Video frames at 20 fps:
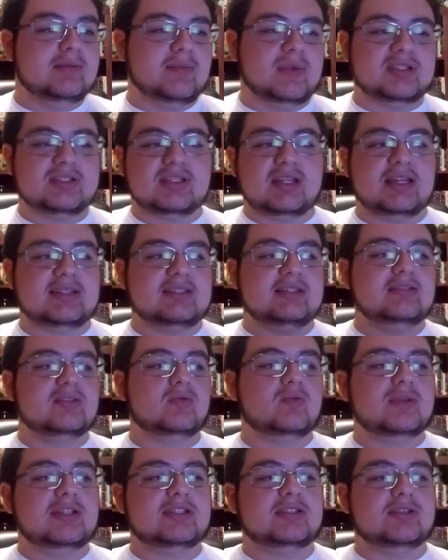much less than
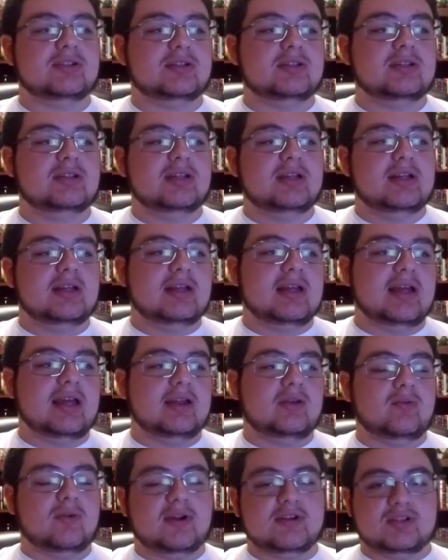the wizard,
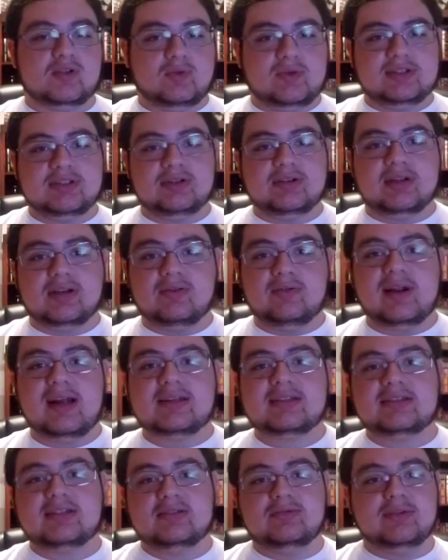and whereas the wizard can
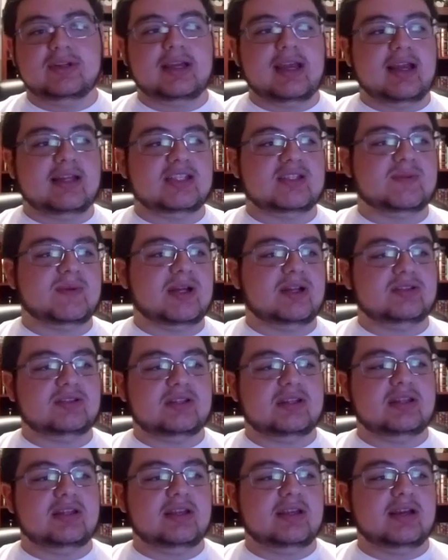rest and regain
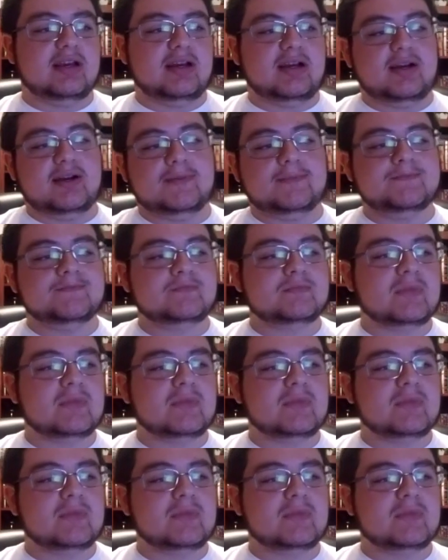spells, the